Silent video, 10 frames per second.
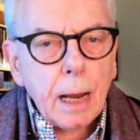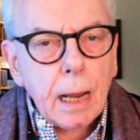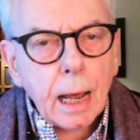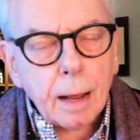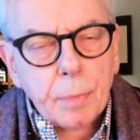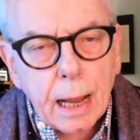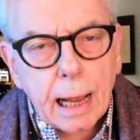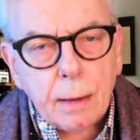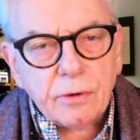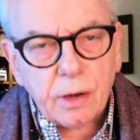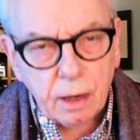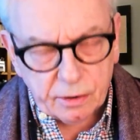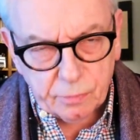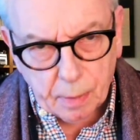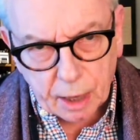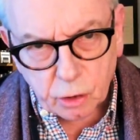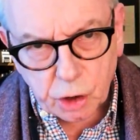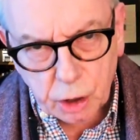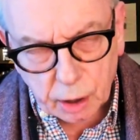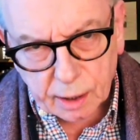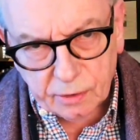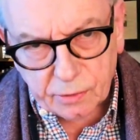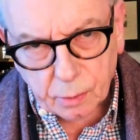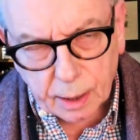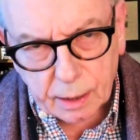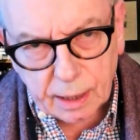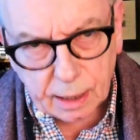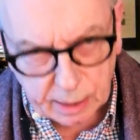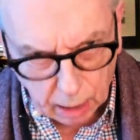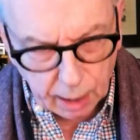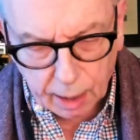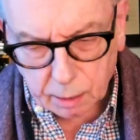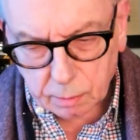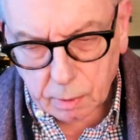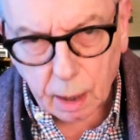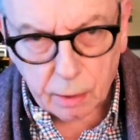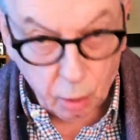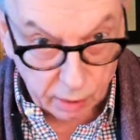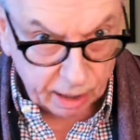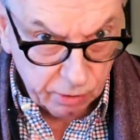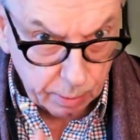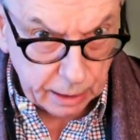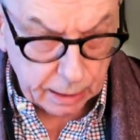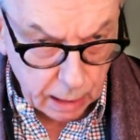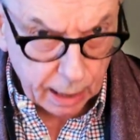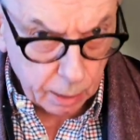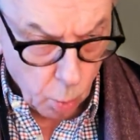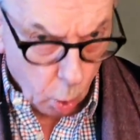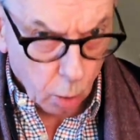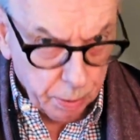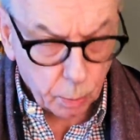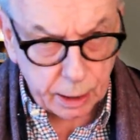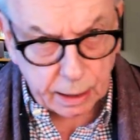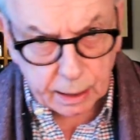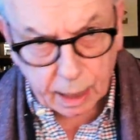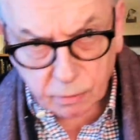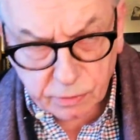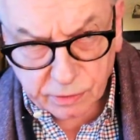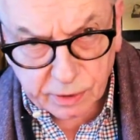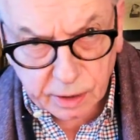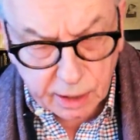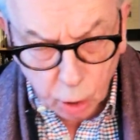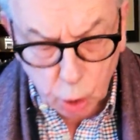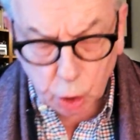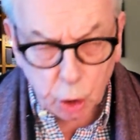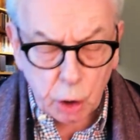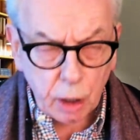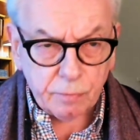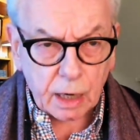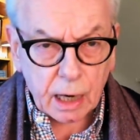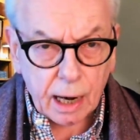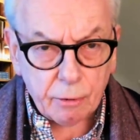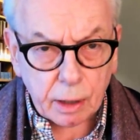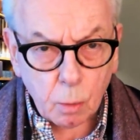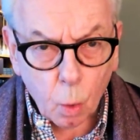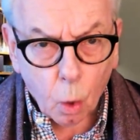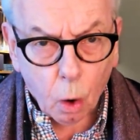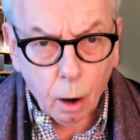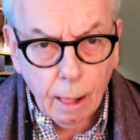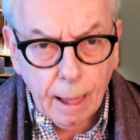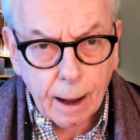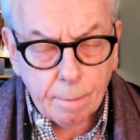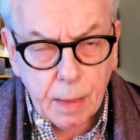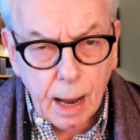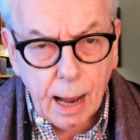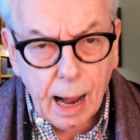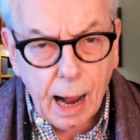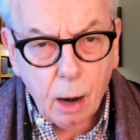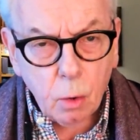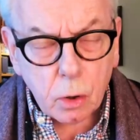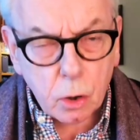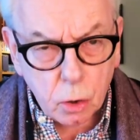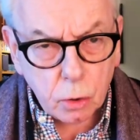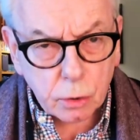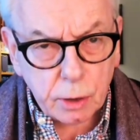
Um, he was asked by a journalist when he declared, uh, not actually when he declared war, but when he announced his intention of declaring war, um, how could